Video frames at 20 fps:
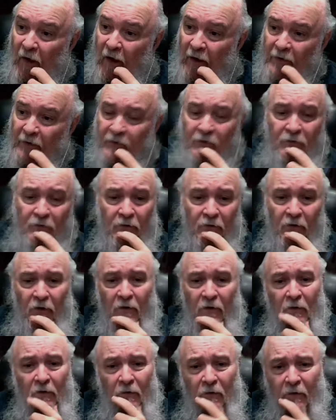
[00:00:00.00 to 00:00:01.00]
I don't
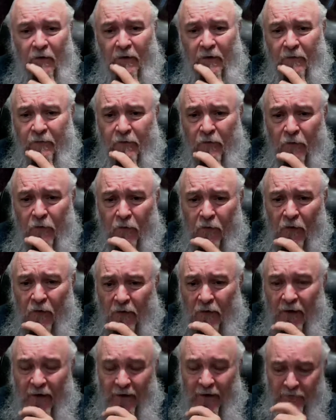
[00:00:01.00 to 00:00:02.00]
know if you
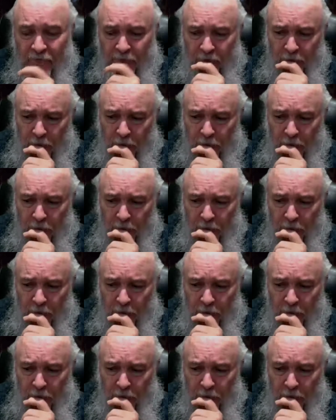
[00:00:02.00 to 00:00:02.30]
realize